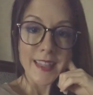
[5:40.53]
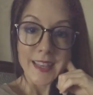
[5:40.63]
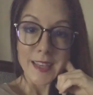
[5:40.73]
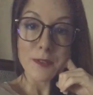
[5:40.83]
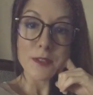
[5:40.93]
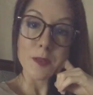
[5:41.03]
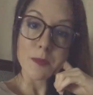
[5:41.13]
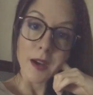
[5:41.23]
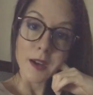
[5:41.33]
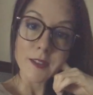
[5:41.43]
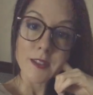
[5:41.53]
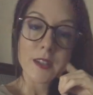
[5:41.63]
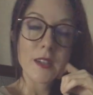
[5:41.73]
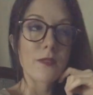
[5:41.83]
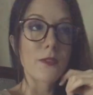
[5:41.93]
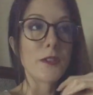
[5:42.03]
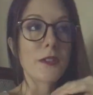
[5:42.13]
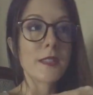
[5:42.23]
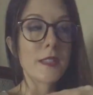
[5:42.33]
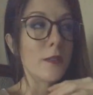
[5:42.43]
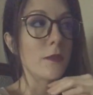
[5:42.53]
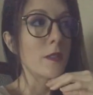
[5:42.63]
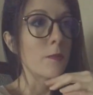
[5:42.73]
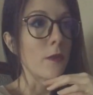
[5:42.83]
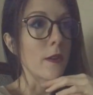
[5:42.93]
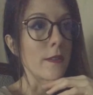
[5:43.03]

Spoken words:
Thank you so much for your continued support,